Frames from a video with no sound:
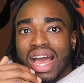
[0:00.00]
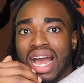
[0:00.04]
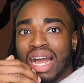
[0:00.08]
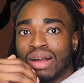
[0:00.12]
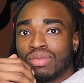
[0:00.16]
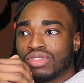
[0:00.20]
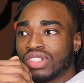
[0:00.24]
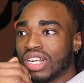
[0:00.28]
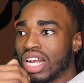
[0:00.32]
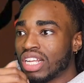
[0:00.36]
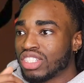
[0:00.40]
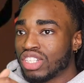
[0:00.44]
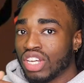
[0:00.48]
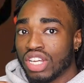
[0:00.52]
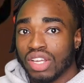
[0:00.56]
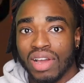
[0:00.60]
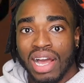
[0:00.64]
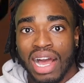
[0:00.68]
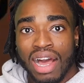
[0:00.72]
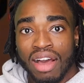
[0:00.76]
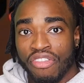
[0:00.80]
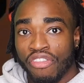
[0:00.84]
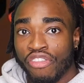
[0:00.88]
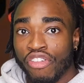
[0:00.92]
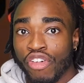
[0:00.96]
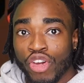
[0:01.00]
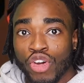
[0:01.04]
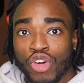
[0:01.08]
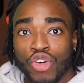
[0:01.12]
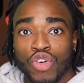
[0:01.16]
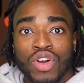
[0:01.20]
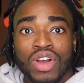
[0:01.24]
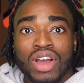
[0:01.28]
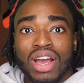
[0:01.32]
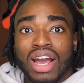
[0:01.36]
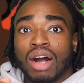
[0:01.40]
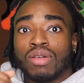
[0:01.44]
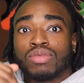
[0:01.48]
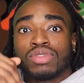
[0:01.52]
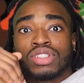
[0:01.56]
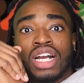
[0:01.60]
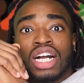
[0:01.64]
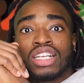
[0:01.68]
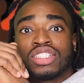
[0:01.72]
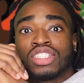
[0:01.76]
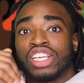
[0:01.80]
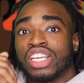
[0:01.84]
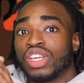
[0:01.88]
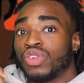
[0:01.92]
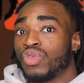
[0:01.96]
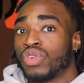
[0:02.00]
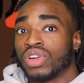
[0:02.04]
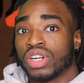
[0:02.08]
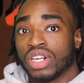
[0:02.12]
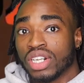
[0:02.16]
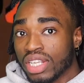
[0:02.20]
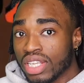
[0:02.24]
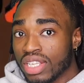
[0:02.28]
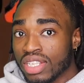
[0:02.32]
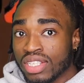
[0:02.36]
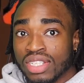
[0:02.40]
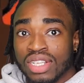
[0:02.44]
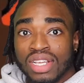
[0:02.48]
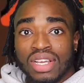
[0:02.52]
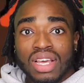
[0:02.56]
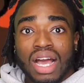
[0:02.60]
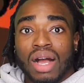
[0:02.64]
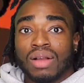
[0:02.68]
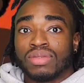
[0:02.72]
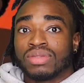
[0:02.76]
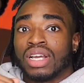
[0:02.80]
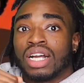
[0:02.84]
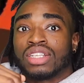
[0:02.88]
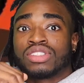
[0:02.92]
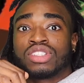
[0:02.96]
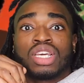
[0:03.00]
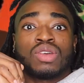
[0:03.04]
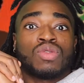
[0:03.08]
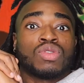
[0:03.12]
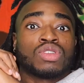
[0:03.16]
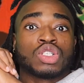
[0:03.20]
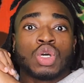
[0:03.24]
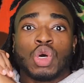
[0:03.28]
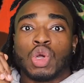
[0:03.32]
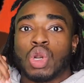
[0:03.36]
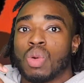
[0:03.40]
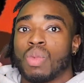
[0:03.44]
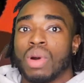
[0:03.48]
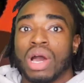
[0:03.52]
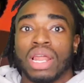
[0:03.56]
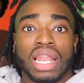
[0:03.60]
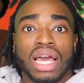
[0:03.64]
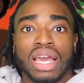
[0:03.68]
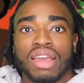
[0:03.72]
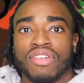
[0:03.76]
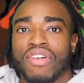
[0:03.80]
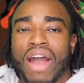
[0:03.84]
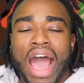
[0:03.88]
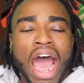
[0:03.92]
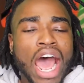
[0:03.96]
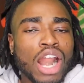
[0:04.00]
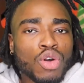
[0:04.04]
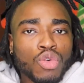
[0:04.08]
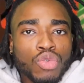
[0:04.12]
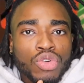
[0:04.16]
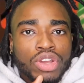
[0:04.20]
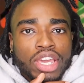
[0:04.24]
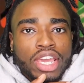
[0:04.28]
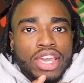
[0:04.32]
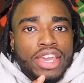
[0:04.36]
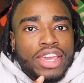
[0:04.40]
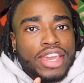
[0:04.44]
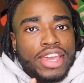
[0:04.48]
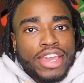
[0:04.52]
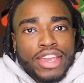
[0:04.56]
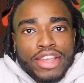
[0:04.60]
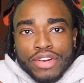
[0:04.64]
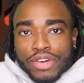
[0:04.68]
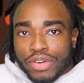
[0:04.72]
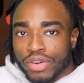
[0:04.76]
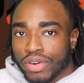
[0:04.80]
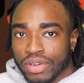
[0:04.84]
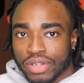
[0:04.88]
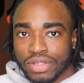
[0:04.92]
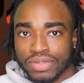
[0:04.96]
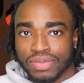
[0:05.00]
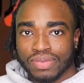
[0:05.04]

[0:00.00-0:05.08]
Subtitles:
I'm trying to tell you how I feel. I'm trying to tell you what it is. I'm trying to tell you what's going on in my life. I don't care.